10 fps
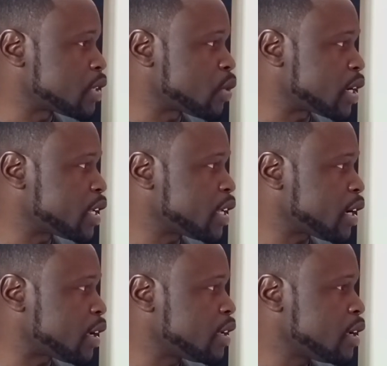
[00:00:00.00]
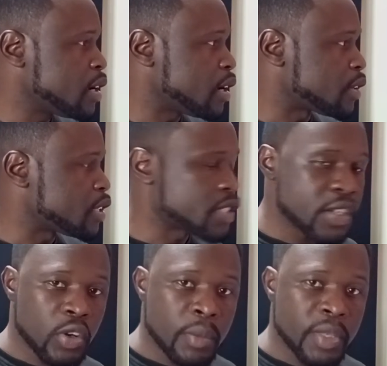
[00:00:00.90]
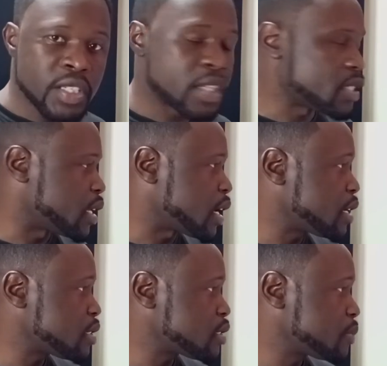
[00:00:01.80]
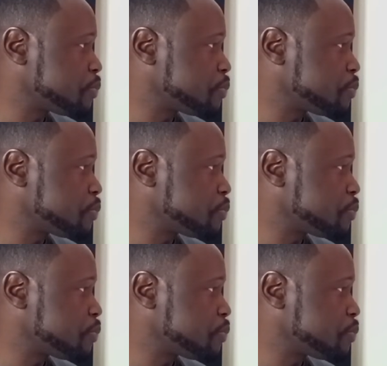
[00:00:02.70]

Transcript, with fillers: you can hear uh, the stereo imaging is enhanced